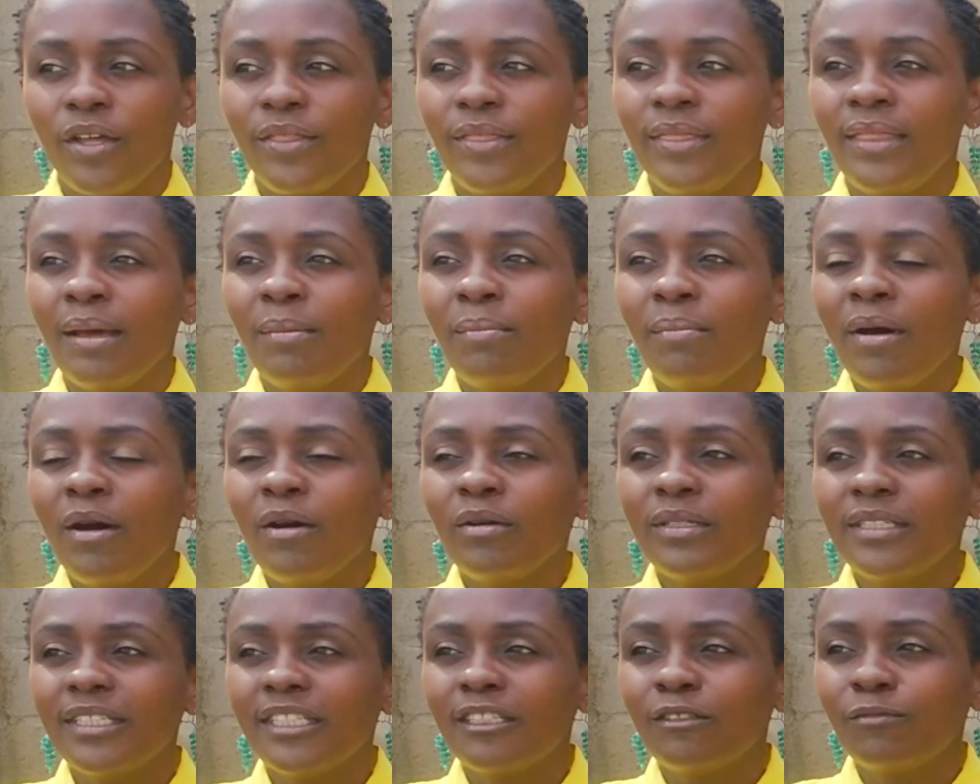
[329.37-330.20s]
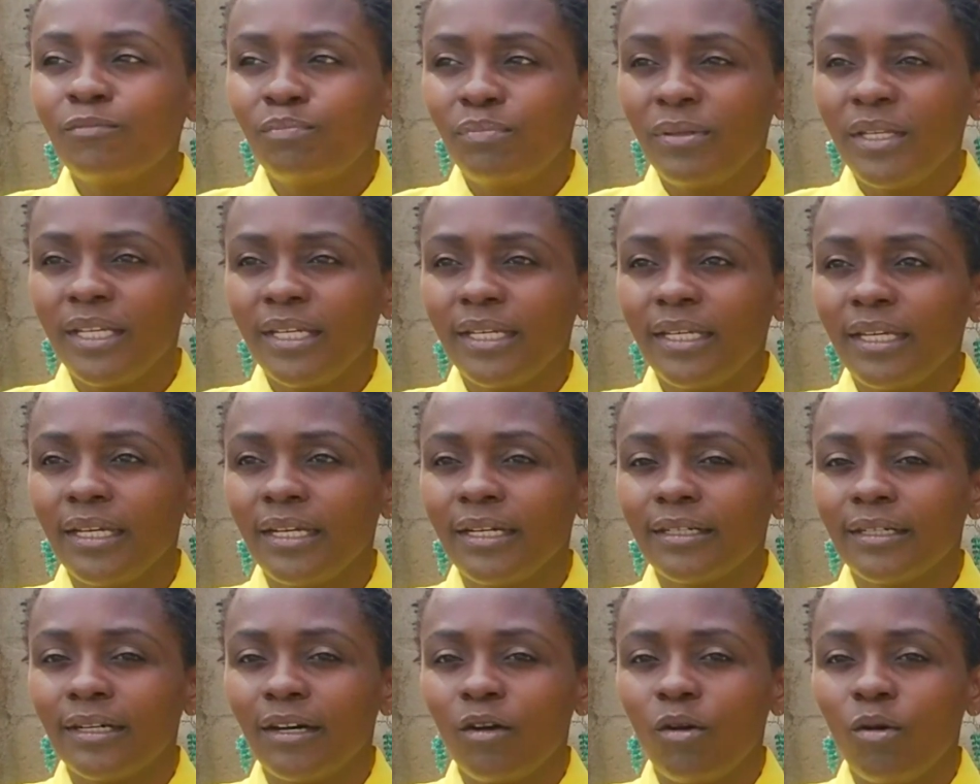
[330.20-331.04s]
the mouth
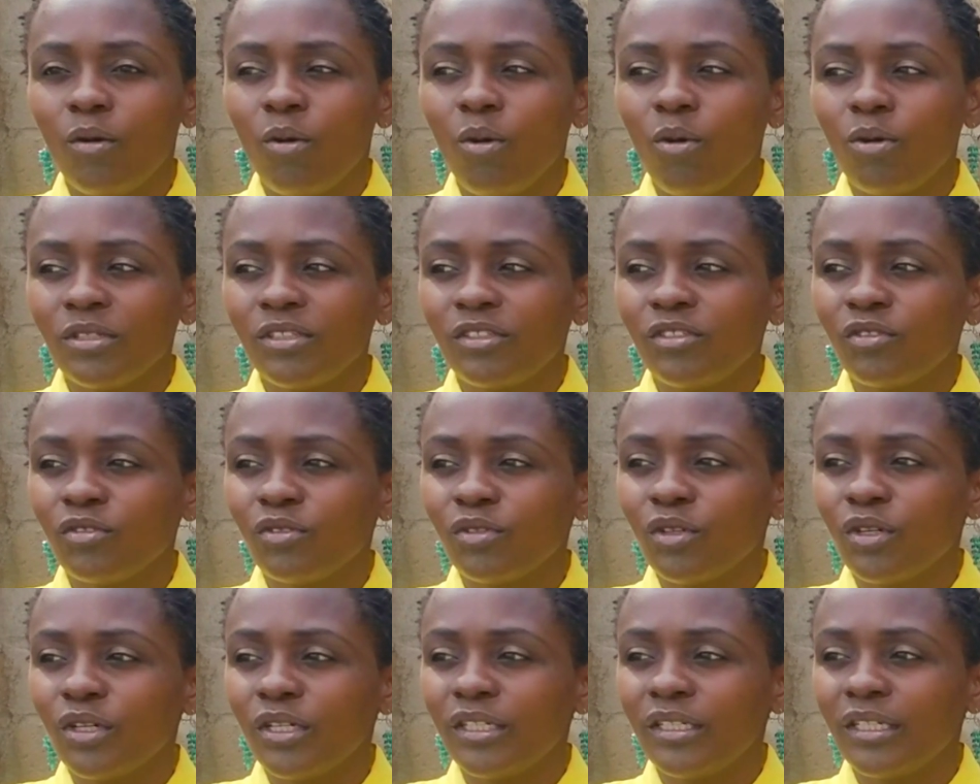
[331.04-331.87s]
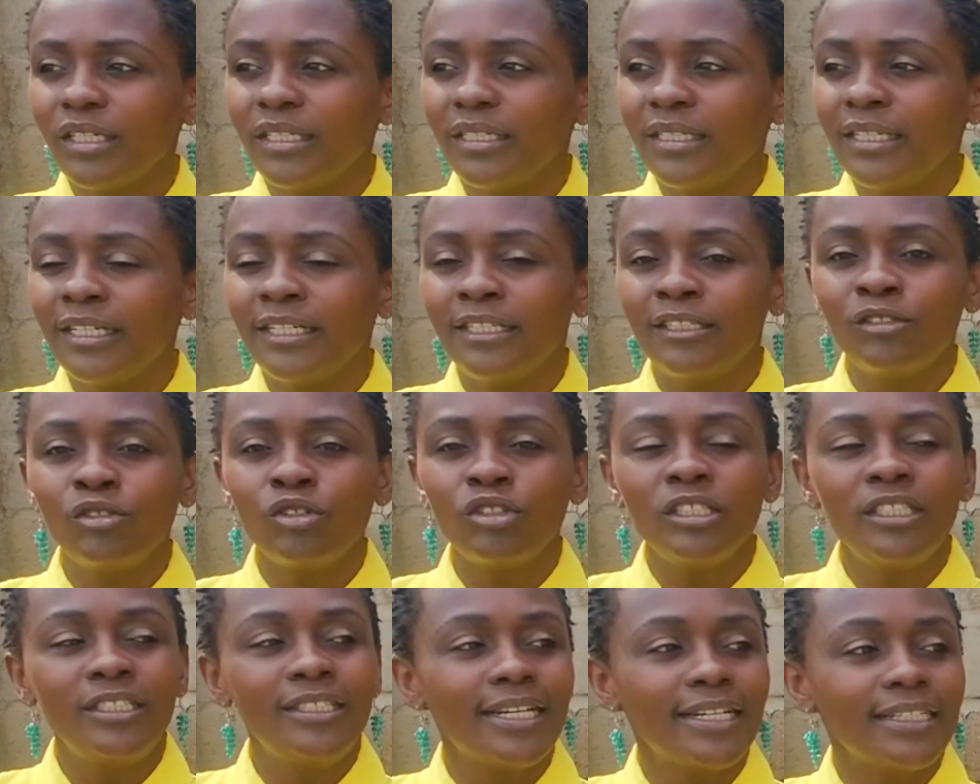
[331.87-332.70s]
speaking also is
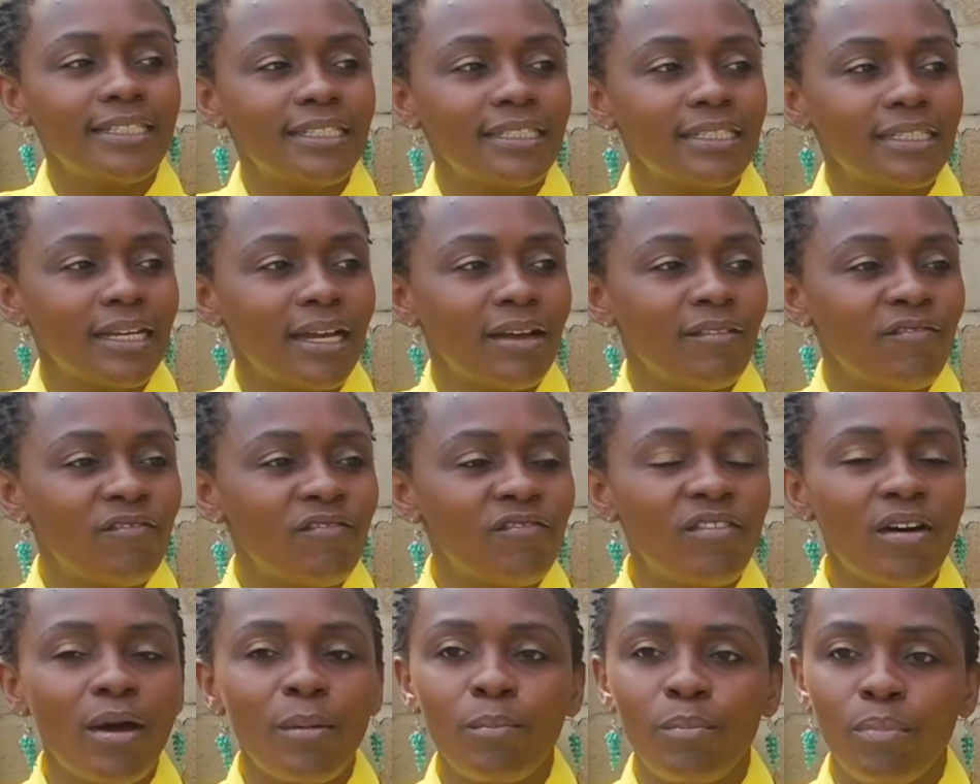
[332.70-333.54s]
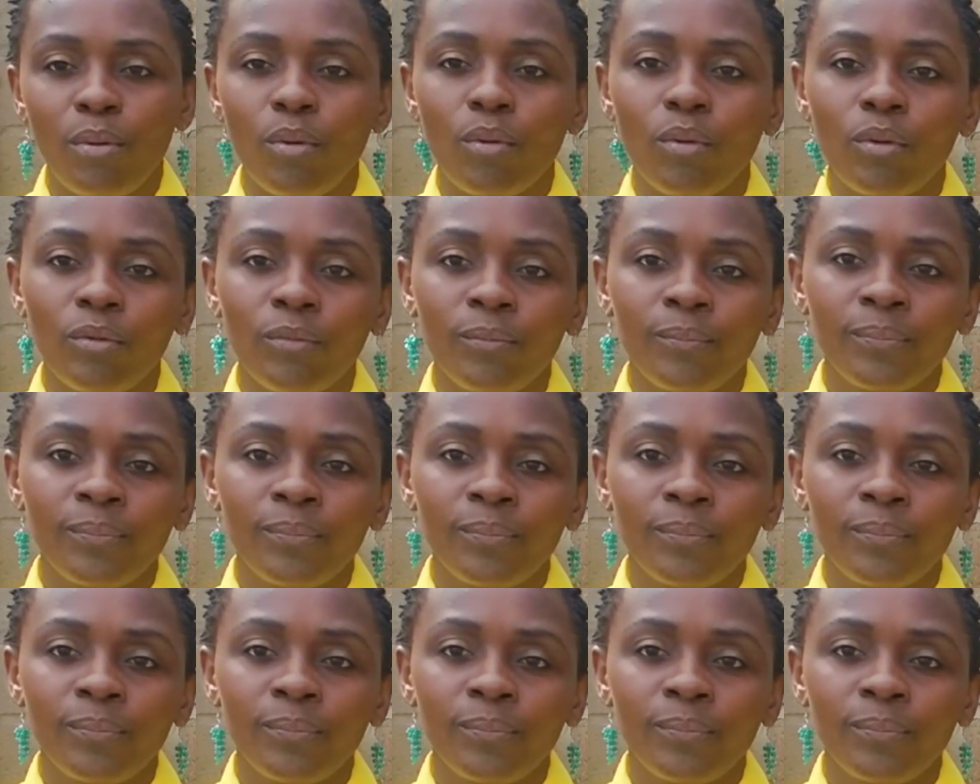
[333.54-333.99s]
not just verbal